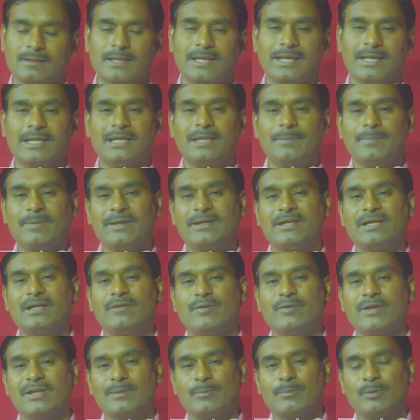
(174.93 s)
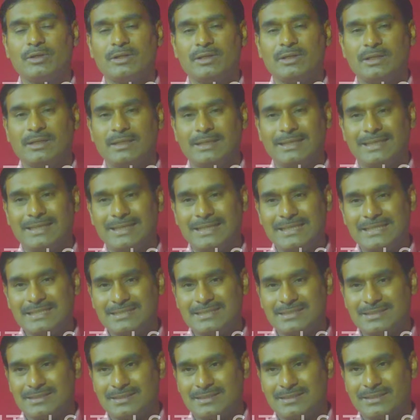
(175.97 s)
The independent variable
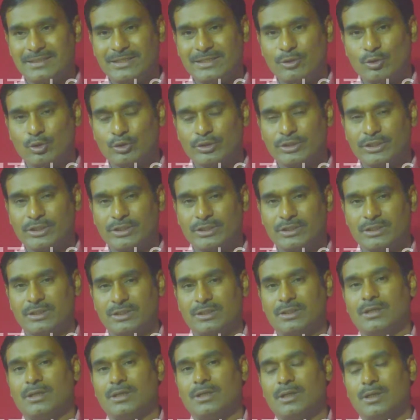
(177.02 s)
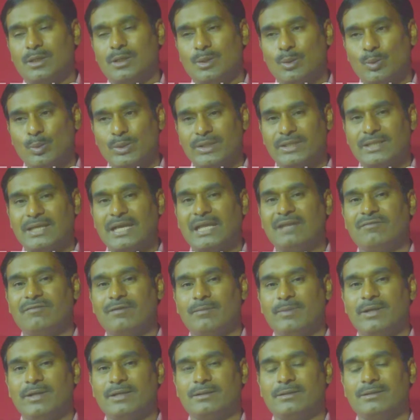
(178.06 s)
is denoted with
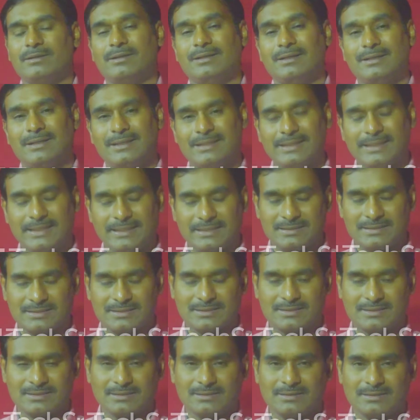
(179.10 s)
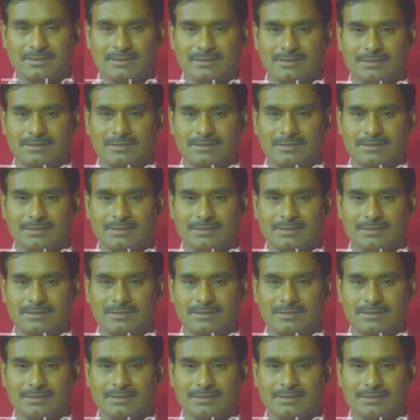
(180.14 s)
alphabet x,